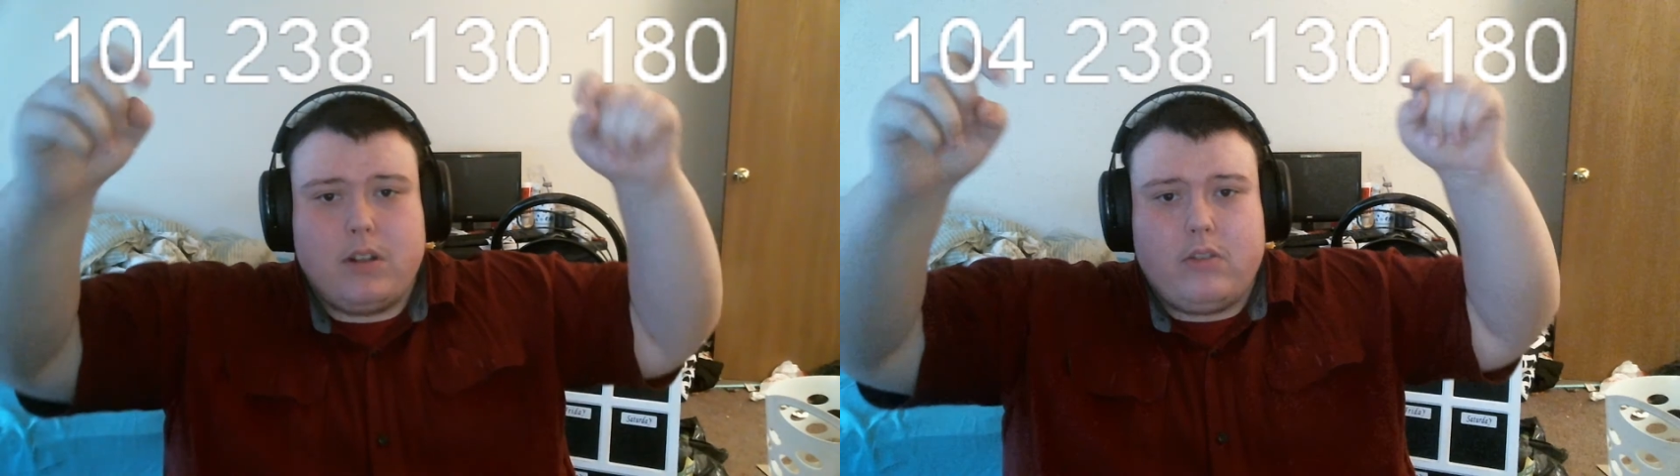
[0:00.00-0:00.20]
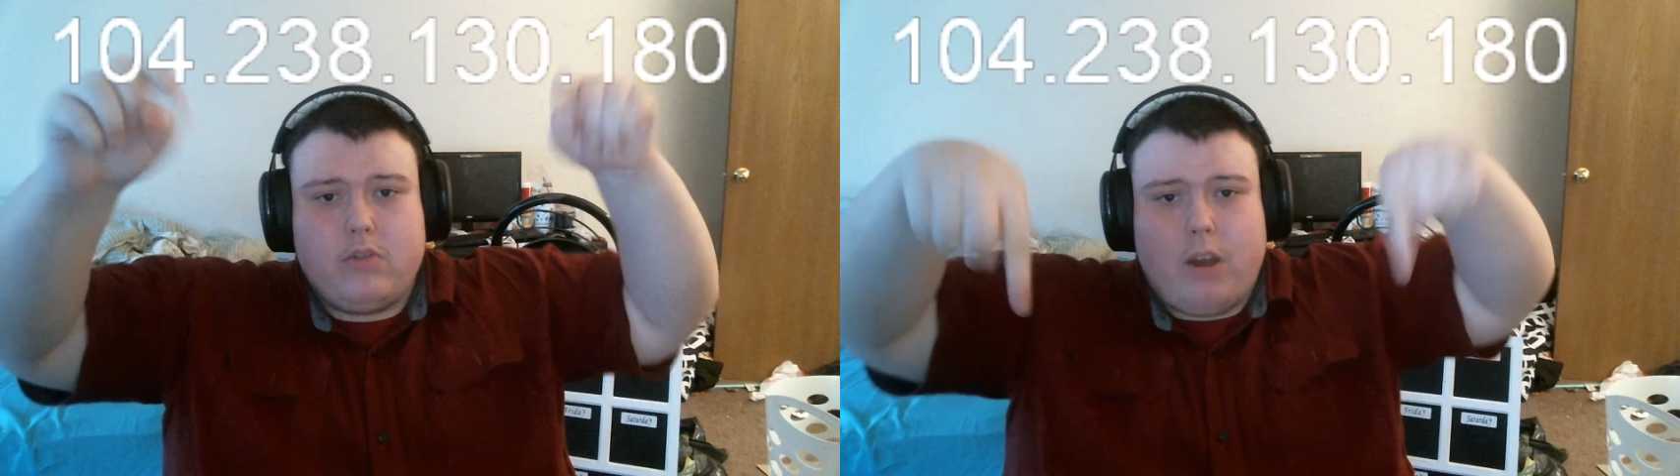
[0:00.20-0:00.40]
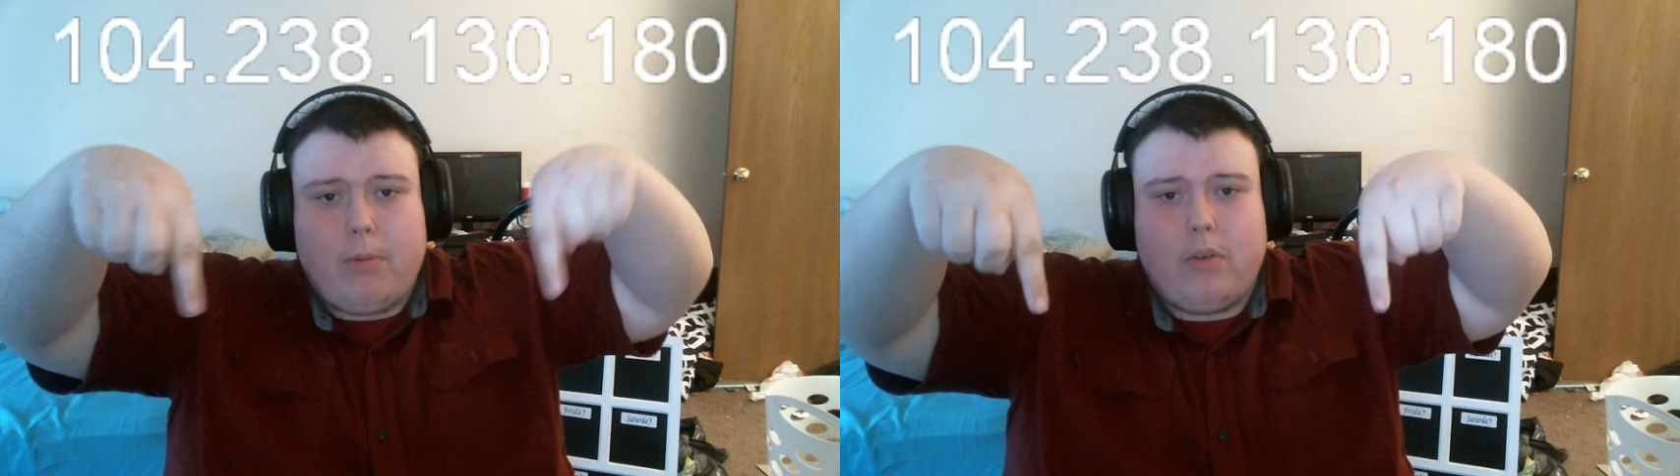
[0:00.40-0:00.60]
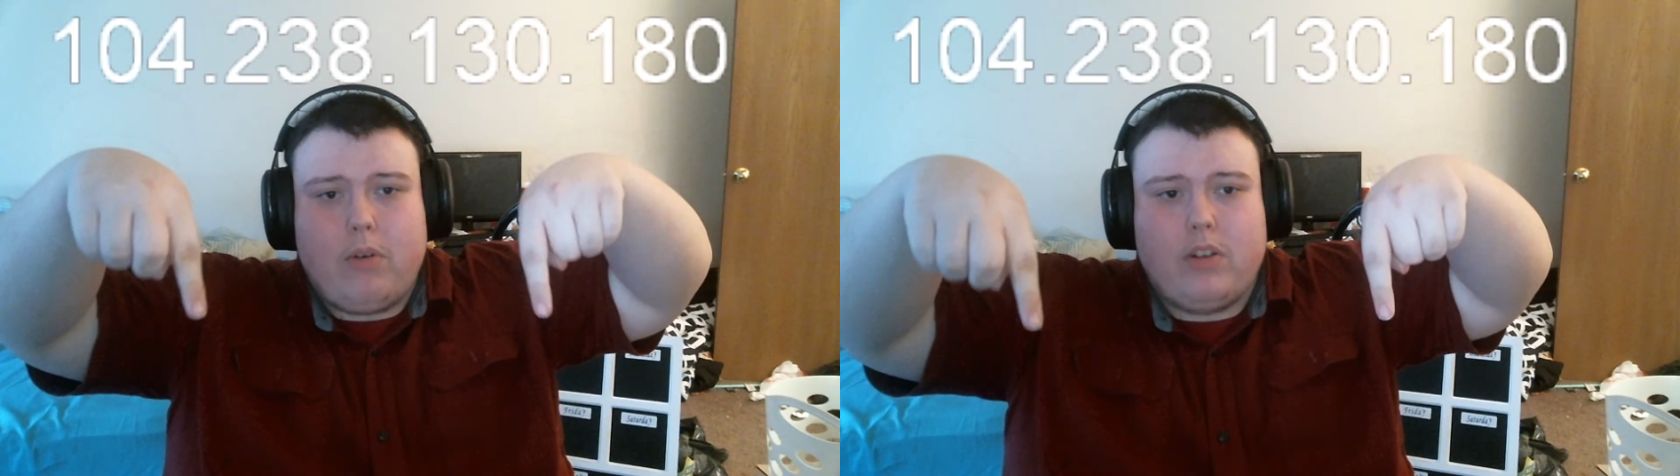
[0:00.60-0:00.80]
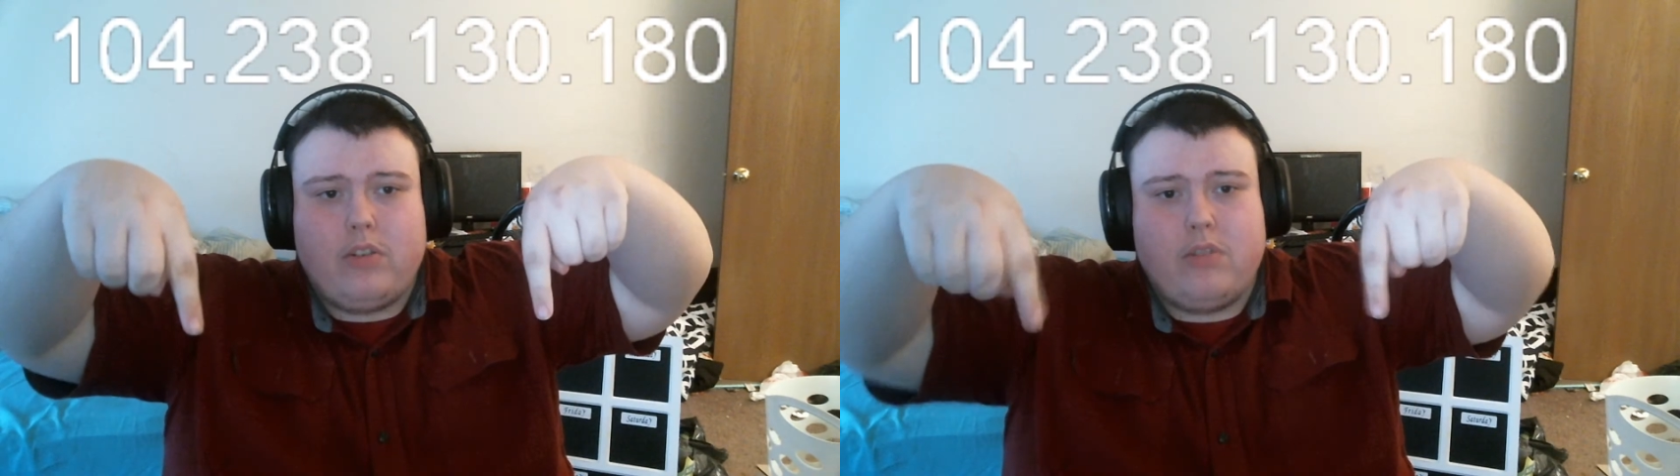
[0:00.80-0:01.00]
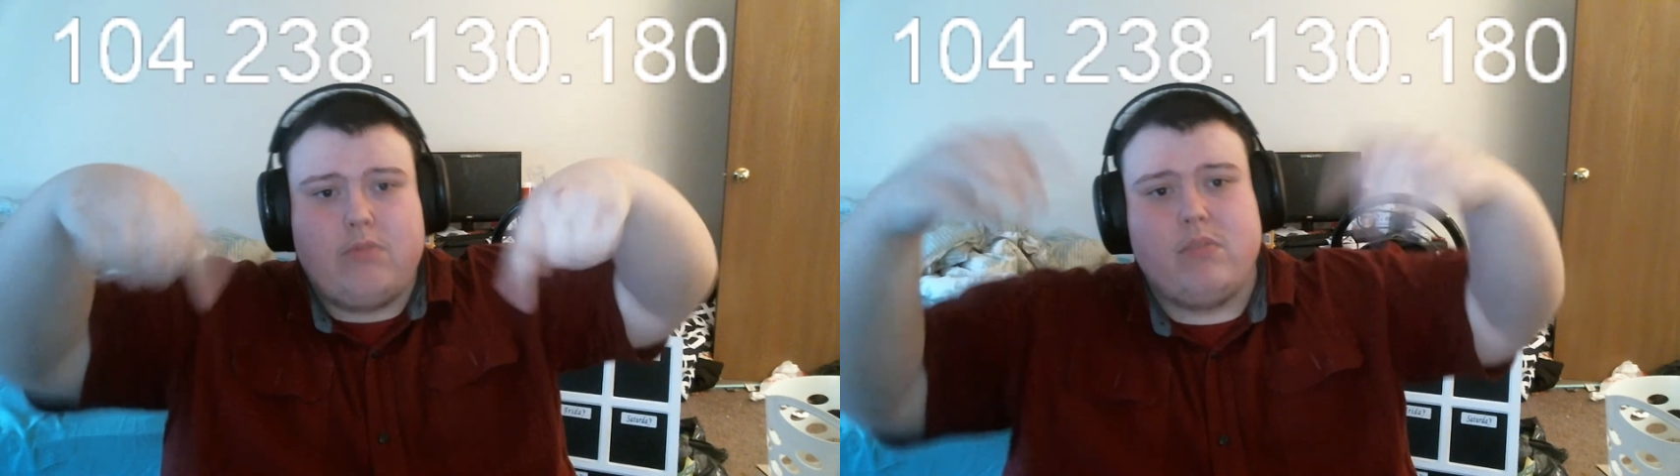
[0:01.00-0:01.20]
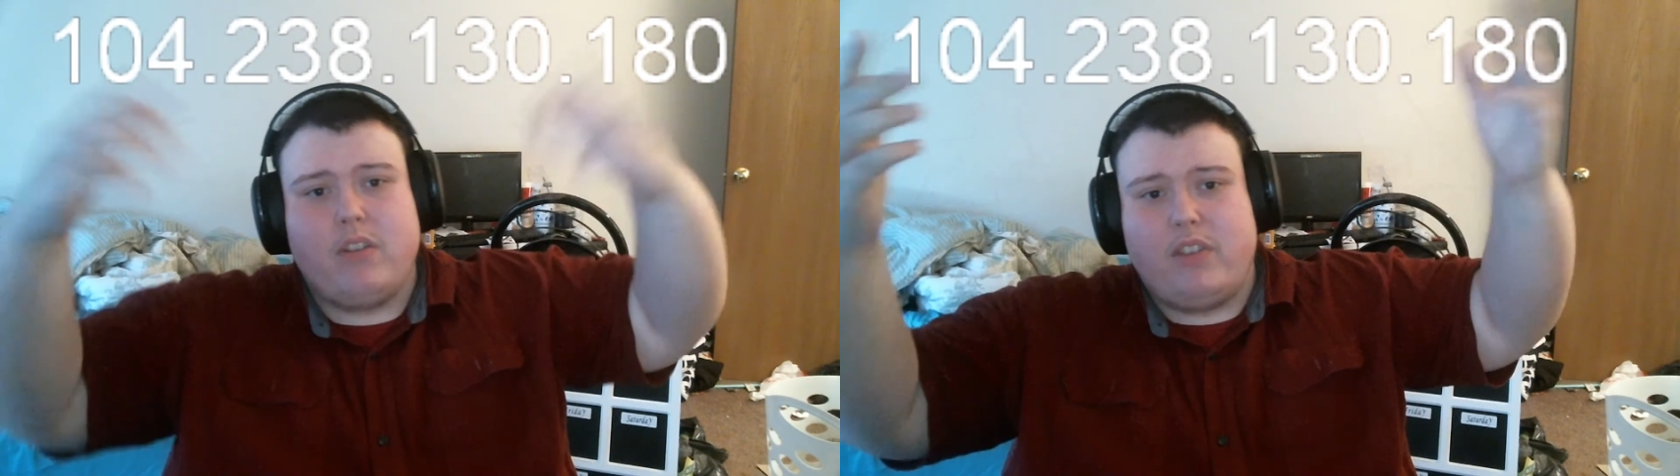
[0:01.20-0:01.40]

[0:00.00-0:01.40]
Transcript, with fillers: Drop a question if you